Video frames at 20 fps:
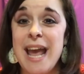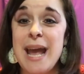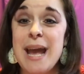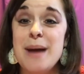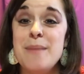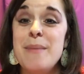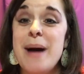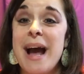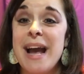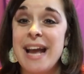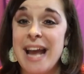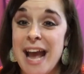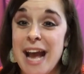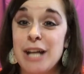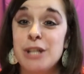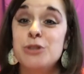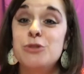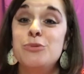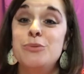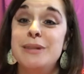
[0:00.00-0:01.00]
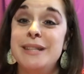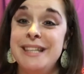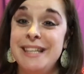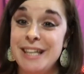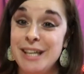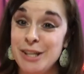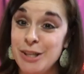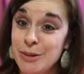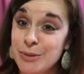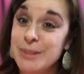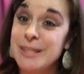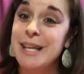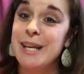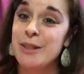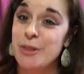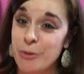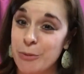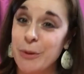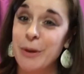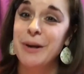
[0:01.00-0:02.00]
am I actually
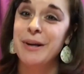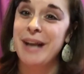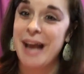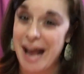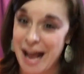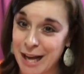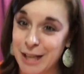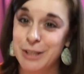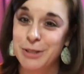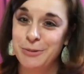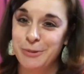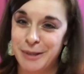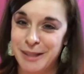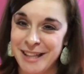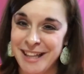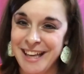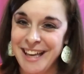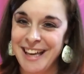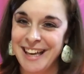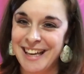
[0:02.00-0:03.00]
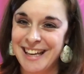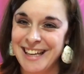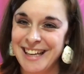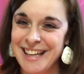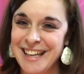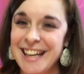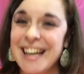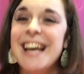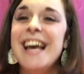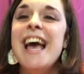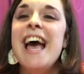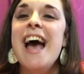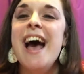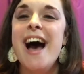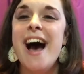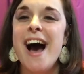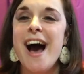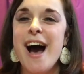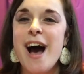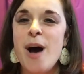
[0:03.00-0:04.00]
using the word "actually,"
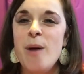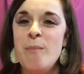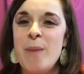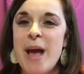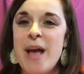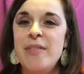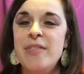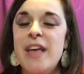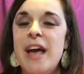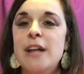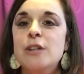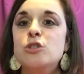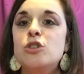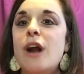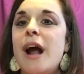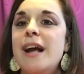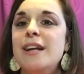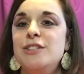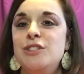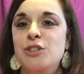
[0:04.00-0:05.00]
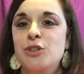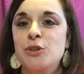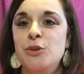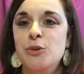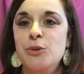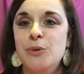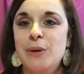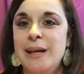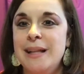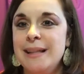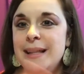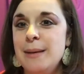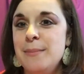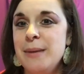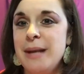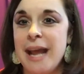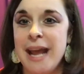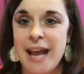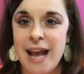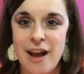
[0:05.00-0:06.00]
and then try to
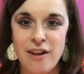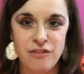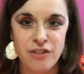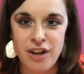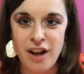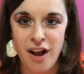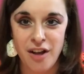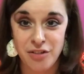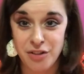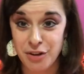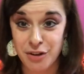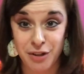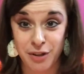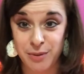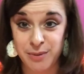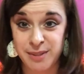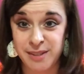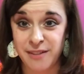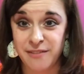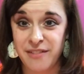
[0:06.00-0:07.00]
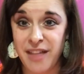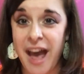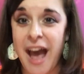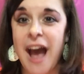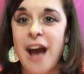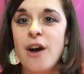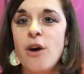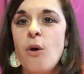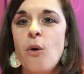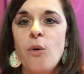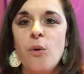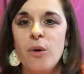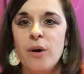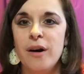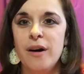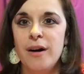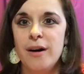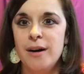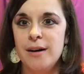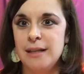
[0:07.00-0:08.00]
eliminate every other use of that
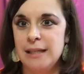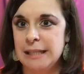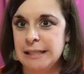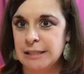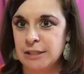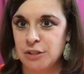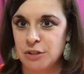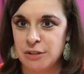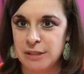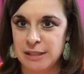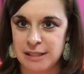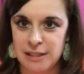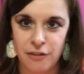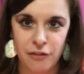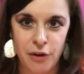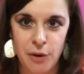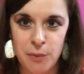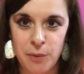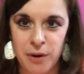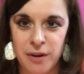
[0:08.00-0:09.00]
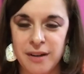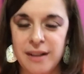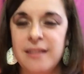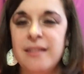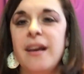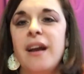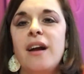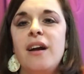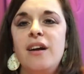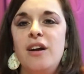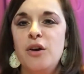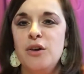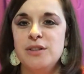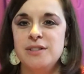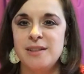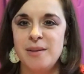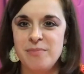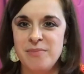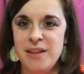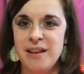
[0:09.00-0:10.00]
or insert a different word in there or
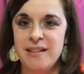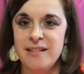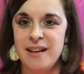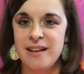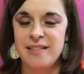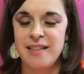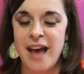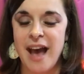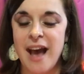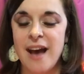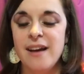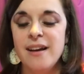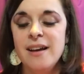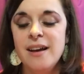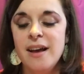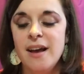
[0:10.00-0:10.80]
something like that.